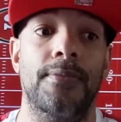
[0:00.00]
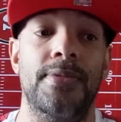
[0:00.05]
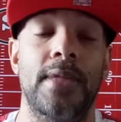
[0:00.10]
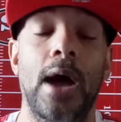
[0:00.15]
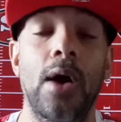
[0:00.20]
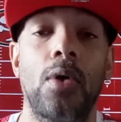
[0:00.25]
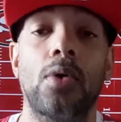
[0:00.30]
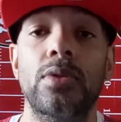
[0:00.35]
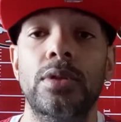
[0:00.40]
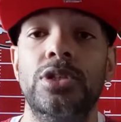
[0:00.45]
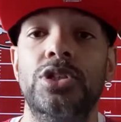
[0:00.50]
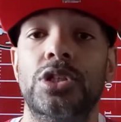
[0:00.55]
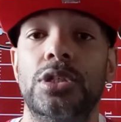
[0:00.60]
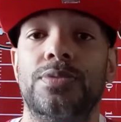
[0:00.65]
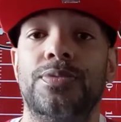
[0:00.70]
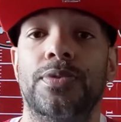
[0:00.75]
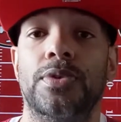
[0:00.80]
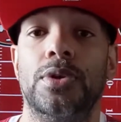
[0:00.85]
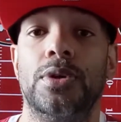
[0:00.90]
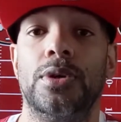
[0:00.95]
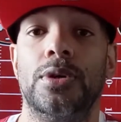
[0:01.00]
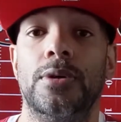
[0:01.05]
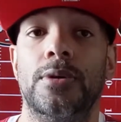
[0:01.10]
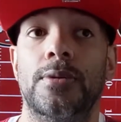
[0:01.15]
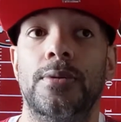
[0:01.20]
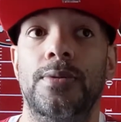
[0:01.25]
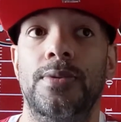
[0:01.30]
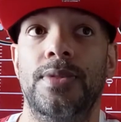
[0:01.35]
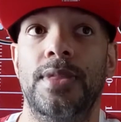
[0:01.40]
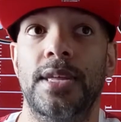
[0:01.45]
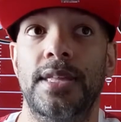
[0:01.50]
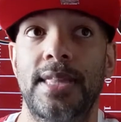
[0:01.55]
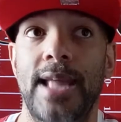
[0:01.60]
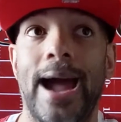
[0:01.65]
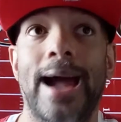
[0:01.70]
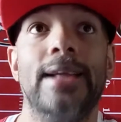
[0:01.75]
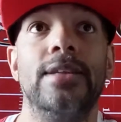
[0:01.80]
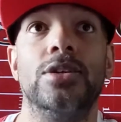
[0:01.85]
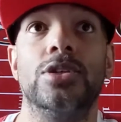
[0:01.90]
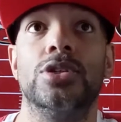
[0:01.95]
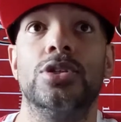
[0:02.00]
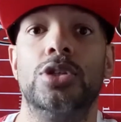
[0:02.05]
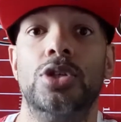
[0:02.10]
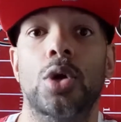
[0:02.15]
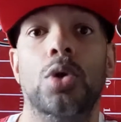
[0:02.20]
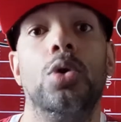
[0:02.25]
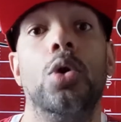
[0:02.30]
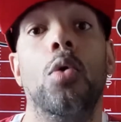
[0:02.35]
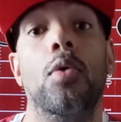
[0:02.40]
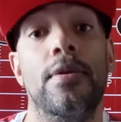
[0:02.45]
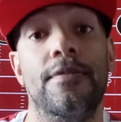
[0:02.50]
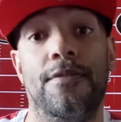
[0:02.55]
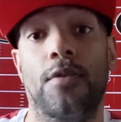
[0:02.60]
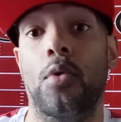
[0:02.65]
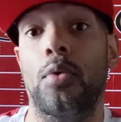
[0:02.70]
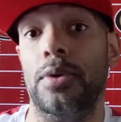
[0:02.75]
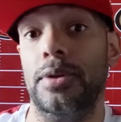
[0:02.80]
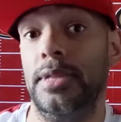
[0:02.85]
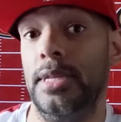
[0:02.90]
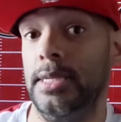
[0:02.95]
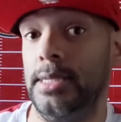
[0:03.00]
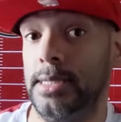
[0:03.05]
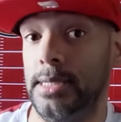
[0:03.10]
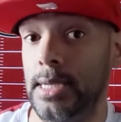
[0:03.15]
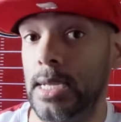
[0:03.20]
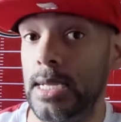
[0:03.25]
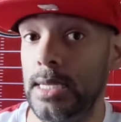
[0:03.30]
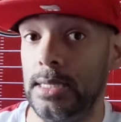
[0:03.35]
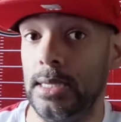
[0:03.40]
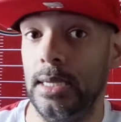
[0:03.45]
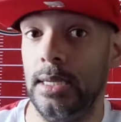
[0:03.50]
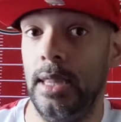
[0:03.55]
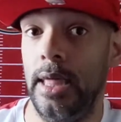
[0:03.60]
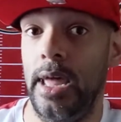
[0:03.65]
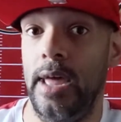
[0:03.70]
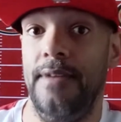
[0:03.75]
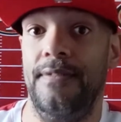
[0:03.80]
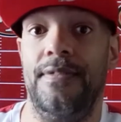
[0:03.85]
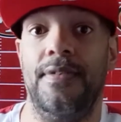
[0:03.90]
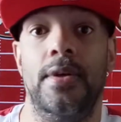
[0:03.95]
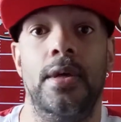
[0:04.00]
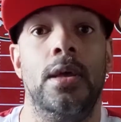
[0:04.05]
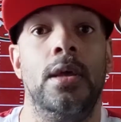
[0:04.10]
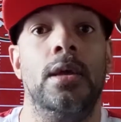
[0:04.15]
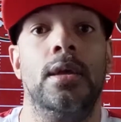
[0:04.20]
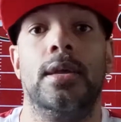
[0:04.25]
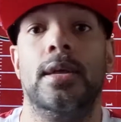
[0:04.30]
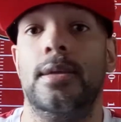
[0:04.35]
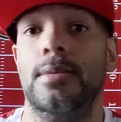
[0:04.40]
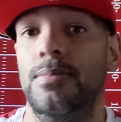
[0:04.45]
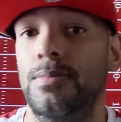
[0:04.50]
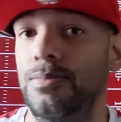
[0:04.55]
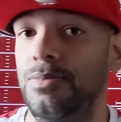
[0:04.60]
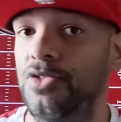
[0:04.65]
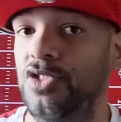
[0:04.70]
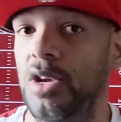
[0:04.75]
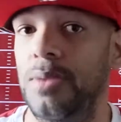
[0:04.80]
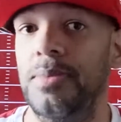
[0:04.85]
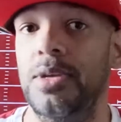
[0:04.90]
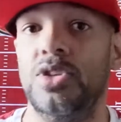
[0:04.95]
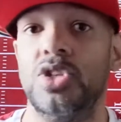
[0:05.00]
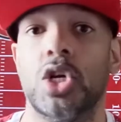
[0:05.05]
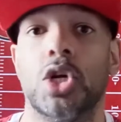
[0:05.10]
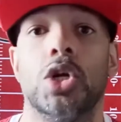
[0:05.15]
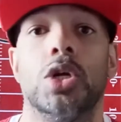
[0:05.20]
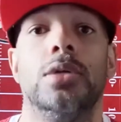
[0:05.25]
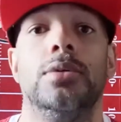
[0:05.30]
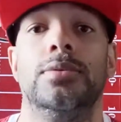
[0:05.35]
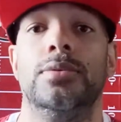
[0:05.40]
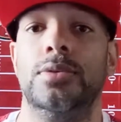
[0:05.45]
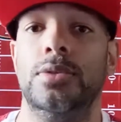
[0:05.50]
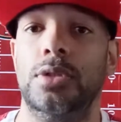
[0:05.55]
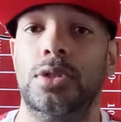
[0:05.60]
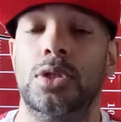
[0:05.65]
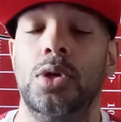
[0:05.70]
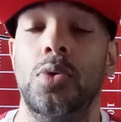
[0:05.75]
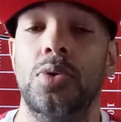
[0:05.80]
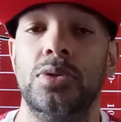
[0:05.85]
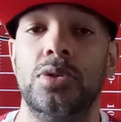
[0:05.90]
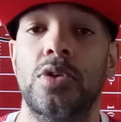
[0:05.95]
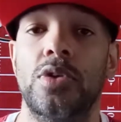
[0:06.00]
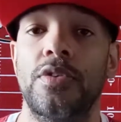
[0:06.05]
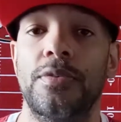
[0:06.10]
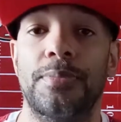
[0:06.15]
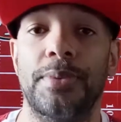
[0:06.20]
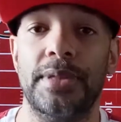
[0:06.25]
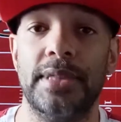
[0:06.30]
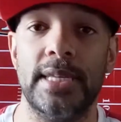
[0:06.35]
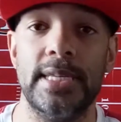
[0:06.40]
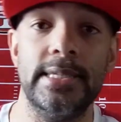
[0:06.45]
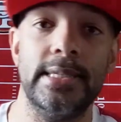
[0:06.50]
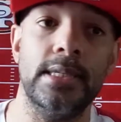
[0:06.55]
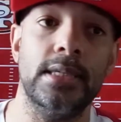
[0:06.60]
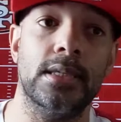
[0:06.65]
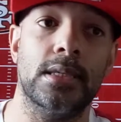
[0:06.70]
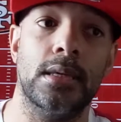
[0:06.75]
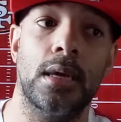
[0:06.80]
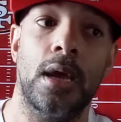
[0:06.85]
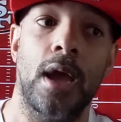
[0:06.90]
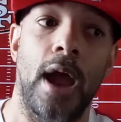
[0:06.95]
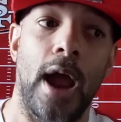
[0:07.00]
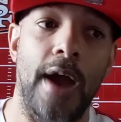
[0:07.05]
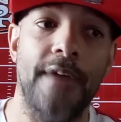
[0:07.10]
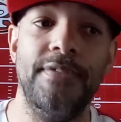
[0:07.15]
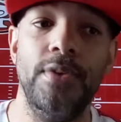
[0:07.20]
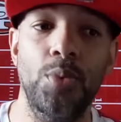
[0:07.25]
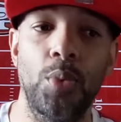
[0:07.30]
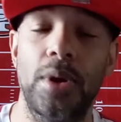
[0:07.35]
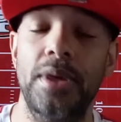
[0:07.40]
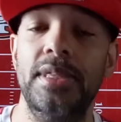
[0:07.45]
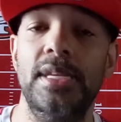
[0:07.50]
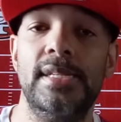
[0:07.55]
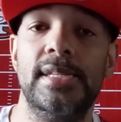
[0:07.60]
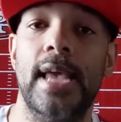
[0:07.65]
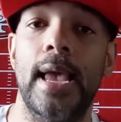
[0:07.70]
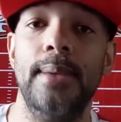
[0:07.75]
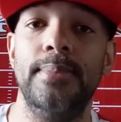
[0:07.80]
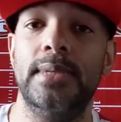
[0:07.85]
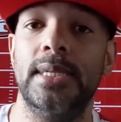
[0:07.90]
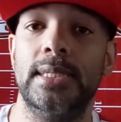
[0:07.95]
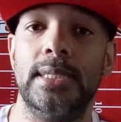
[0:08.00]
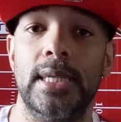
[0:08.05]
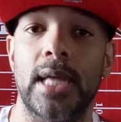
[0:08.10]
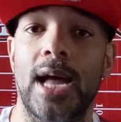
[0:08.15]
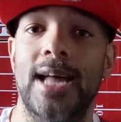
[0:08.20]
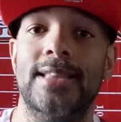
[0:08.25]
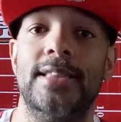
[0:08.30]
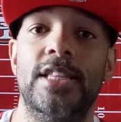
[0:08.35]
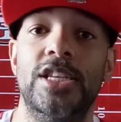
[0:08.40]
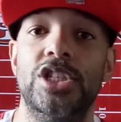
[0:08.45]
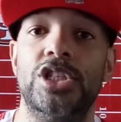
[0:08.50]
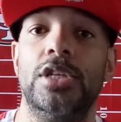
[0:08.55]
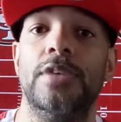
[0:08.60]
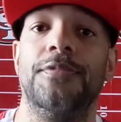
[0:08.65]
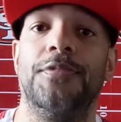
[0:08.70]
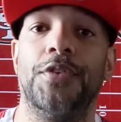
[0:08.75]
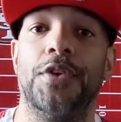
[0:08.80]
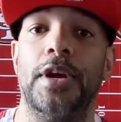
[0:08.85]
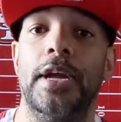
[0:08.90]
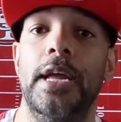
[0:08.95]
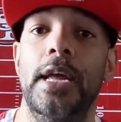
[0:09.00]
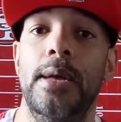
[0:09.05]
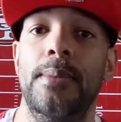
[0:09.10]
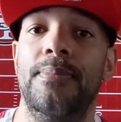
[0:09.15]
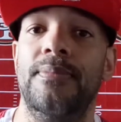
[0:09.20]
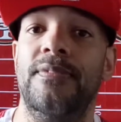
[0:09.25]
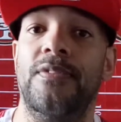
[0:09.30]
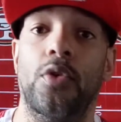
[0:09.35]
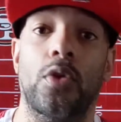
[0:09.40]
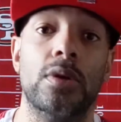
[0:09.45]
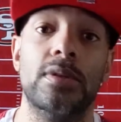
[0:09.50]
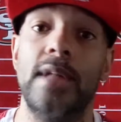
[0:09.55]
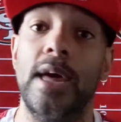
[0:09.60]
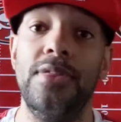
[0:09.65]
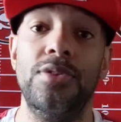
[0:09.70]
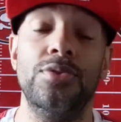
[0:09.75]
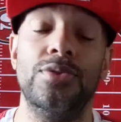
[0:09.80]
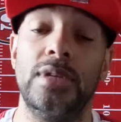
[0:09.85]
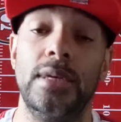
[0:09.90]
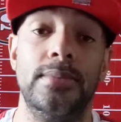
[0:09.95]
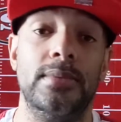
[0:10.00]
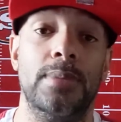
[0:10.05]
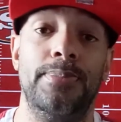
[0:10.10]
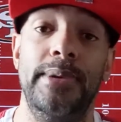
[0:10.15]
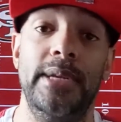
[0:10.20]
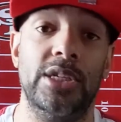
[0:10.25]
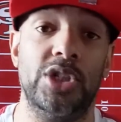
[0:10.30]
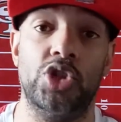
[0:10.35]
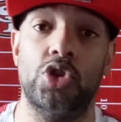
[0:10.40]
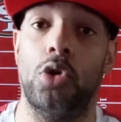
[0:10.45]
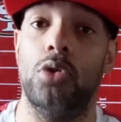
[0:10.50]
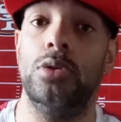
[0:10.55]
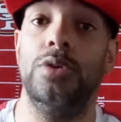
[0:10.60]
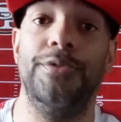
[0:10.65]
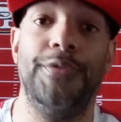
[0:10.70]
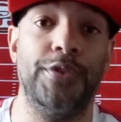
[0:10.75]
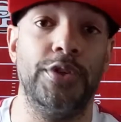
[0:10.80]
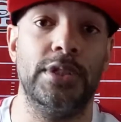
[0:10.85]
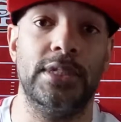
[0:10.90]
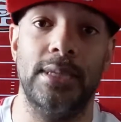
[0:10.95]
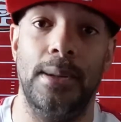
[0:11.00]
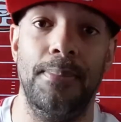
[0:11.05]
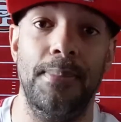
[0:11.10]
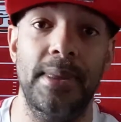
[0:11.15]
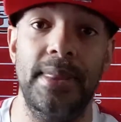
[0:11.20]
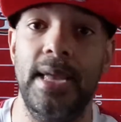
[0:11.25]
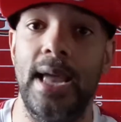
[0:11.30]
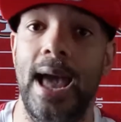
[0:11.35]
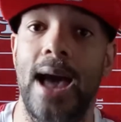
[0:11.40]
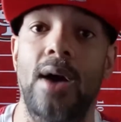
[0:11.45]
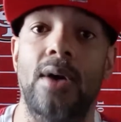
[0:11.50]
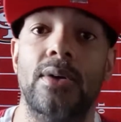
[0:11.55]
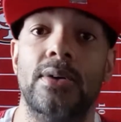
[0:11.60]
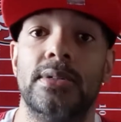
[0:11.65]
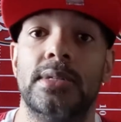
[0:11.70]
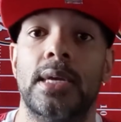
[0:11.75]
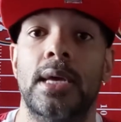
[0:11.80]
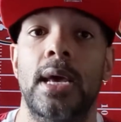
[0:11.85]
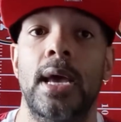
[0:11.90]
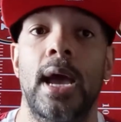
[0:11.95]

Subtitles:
not only just for the Niners, going forward this season if Jimmy's hurt and so on and so forth, but this is every one of these games is an audition for him for another team to be a starter for somebody else.